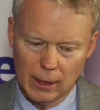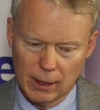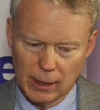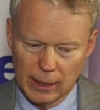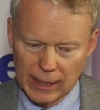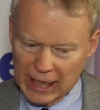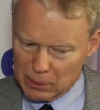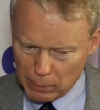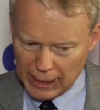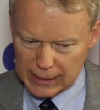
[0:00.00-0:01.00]

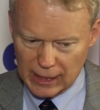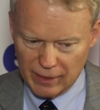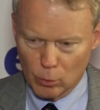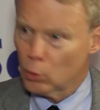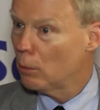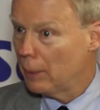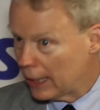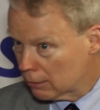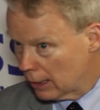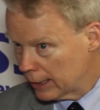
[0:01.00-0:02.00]
That's positive. The World
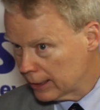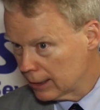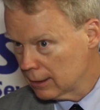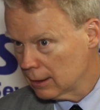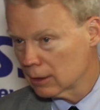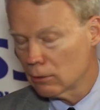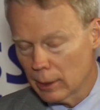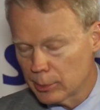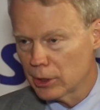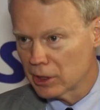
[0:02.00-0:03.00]
Bank ranking on
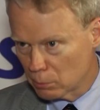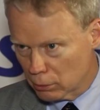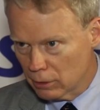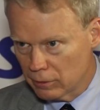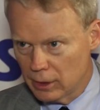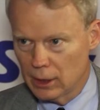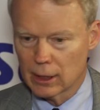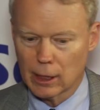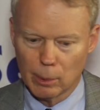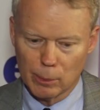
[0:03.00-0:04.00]
corruption has improved
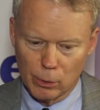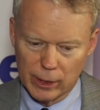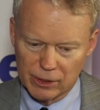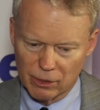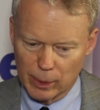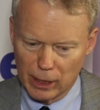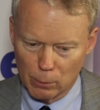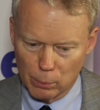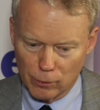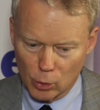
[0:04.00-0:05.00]
a couple of points from the
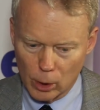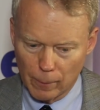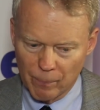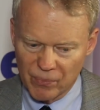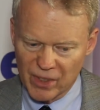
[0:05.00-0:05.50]
year before.